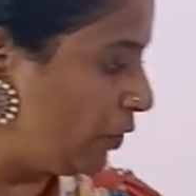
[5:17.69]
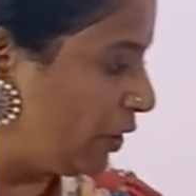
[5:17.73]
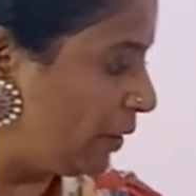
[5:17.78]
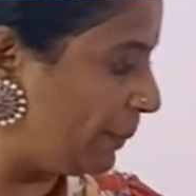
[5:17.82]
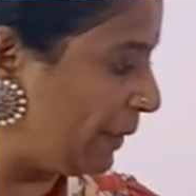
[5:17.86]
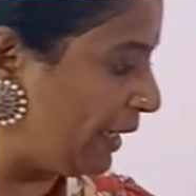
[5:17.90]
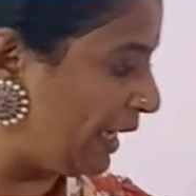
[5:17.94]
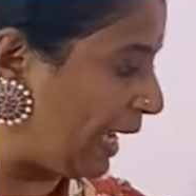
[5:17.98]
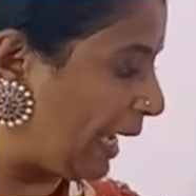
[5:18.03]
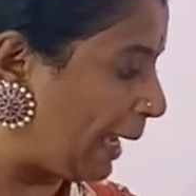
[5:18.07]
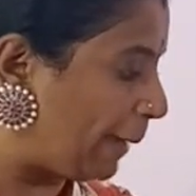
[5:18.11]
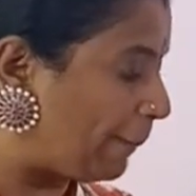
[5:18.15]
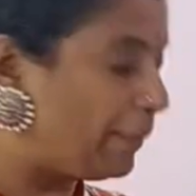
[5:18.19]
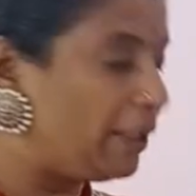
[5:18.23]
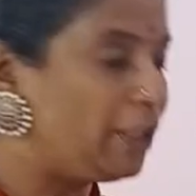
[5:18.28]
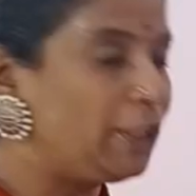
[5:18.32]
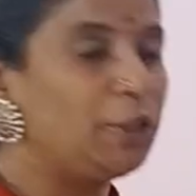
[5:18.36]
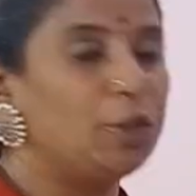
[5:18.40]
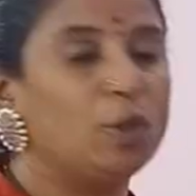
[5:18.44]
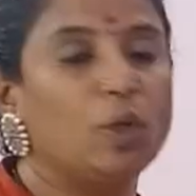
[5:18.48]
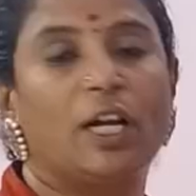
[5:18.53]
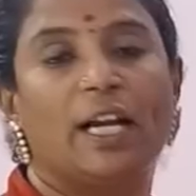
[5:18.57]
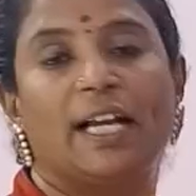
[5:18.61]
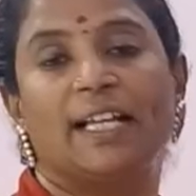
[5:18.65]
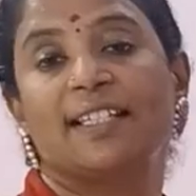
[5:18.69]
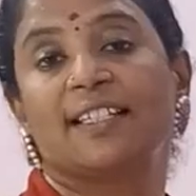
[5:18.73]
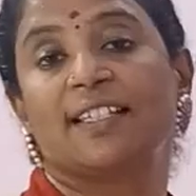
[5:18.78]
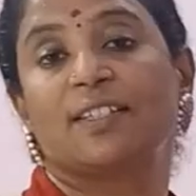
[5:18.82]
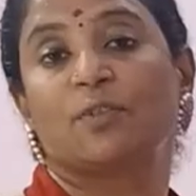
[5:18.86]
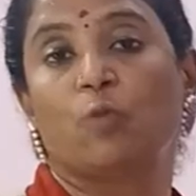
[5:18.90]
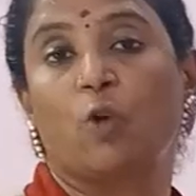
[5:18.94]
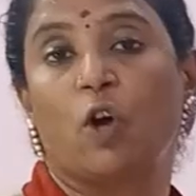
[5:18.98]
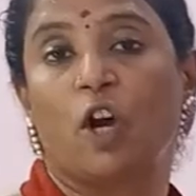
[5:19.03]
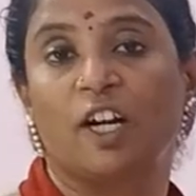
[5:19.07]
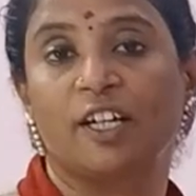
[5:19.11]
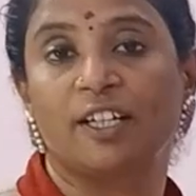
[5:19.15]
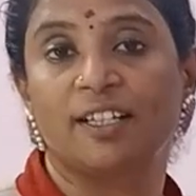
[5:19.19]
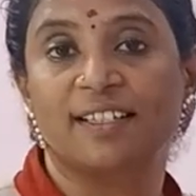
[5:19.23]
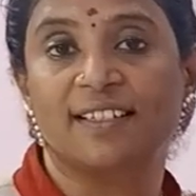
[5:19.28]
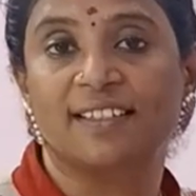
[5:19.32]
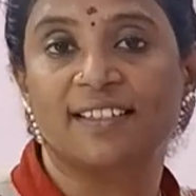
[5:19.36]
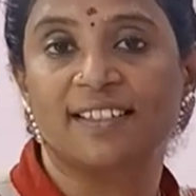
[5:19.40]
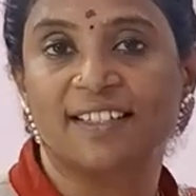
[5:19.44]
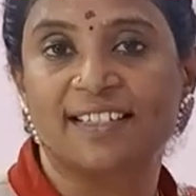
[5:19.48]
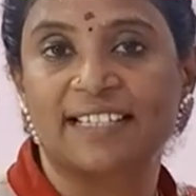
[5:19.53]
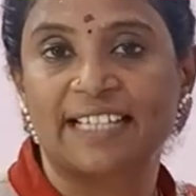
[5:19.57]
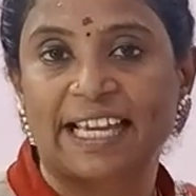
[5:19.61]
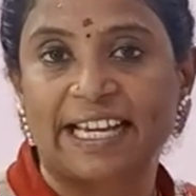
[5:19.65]
will be able to guess what is
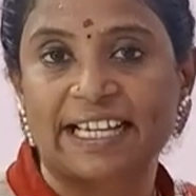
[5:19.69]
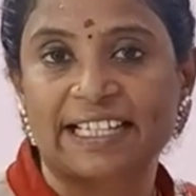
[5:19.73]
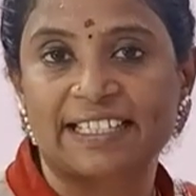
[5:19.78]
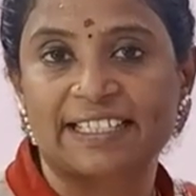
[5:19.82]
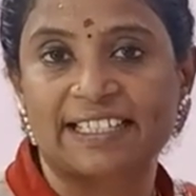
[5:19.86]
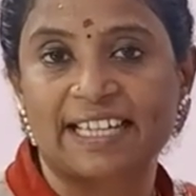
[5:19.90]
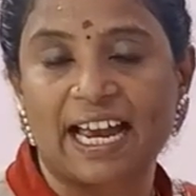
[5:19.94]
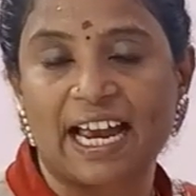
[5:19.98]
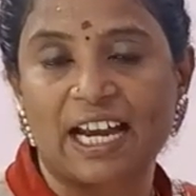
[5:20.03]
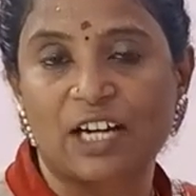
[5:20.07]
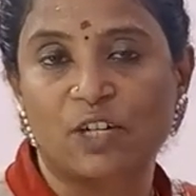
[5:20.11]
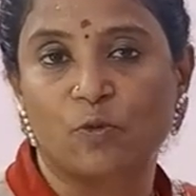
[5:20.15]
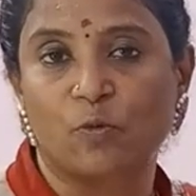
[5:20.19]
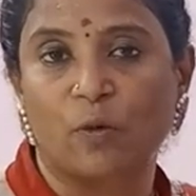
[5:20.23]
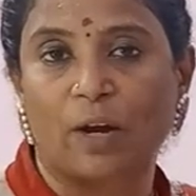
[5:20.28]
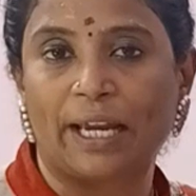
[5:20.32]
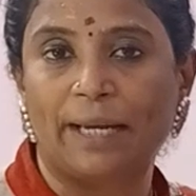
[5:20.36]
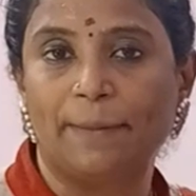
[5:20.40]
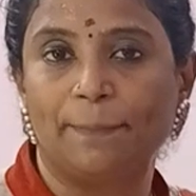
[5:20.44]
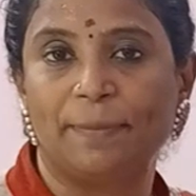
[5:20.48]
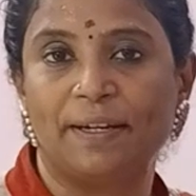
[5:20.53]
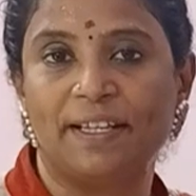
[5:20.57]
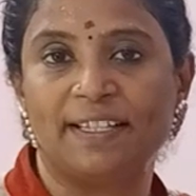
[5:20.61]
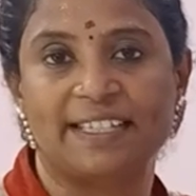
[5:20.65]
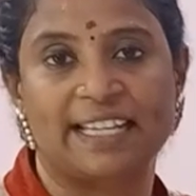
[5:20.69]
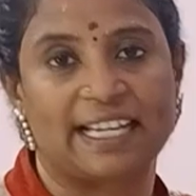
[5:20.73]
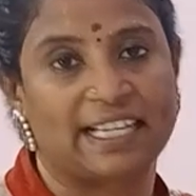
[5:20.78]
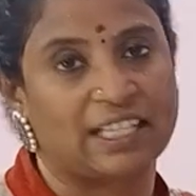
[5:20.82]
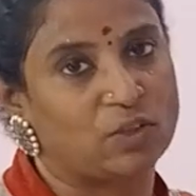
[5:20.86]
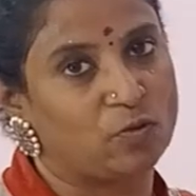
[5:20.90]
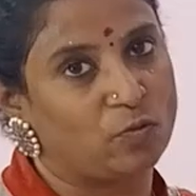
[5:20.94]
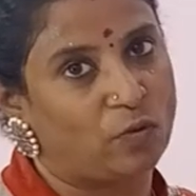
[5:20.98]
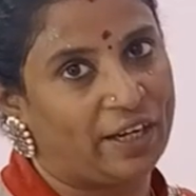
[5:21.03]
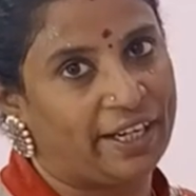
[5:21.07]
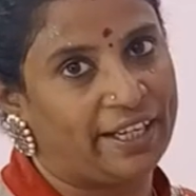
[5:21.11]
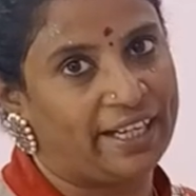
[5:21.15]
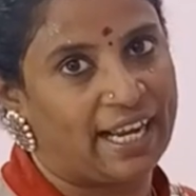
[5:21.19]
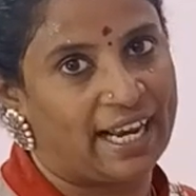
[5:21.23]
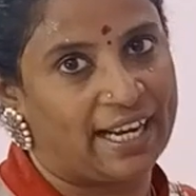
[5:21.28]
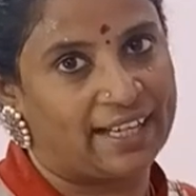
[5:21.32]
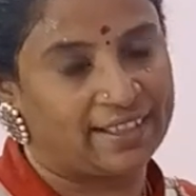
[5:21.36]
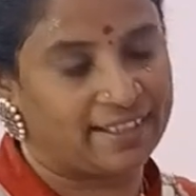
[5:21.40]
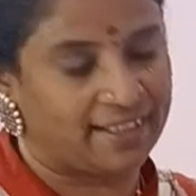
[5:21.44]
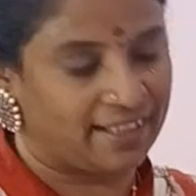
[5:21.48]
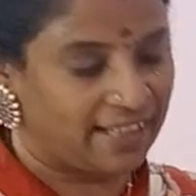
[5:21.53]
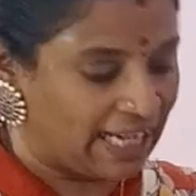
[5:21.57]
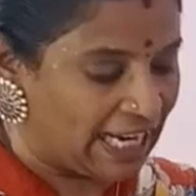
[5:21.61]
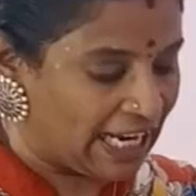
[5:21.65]
this x dash y plus x y
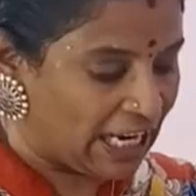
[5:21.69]
dash.